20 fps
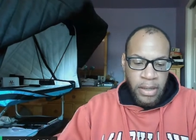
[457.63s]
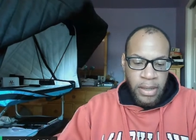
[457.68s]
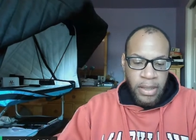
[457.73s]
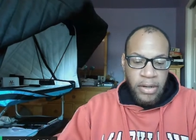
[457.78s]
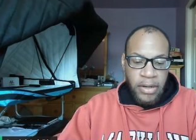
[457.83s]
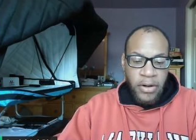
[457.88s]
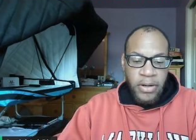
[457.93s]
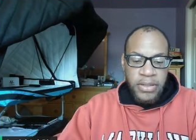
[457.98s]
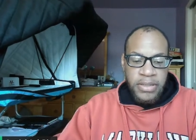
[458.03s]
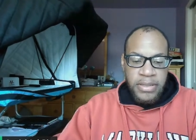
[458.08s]

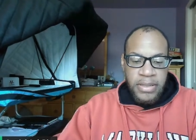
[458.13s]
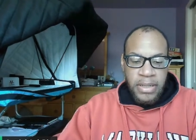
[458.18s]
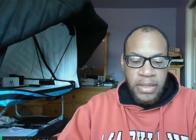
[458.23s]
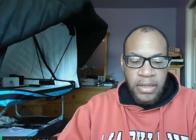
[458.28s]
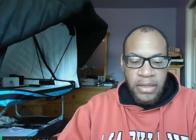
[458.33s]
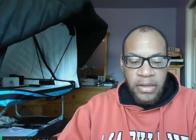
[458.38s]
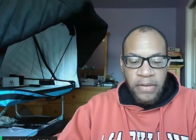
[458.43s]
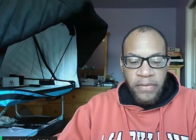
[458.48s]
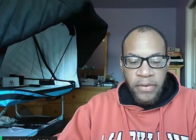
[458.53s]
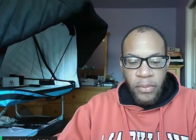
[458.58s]
It hurts in
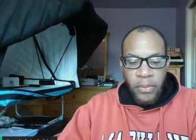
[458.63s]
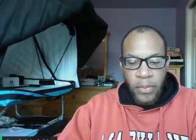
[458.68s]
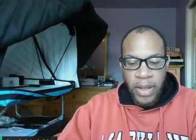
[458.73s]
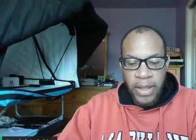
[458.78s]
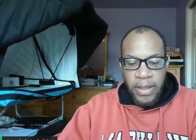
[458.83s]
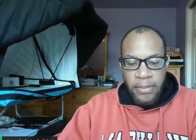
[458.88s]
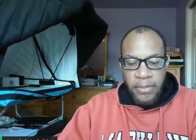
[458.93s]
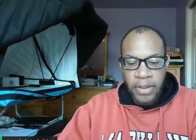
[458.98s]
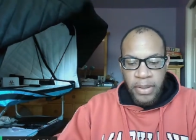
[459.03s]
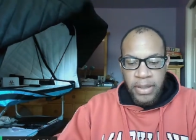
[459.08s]
a different
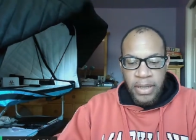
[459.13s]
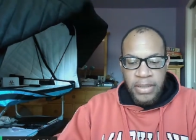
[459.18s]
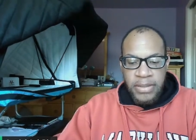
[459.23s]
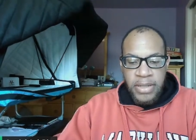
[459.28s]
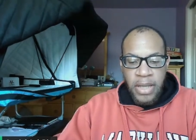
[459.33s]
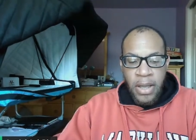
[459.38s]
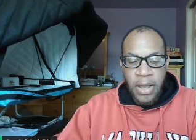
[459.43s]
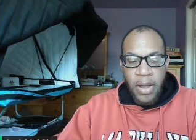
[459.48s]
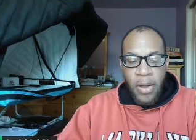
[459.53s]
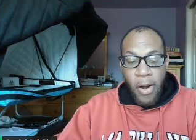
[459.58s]
way because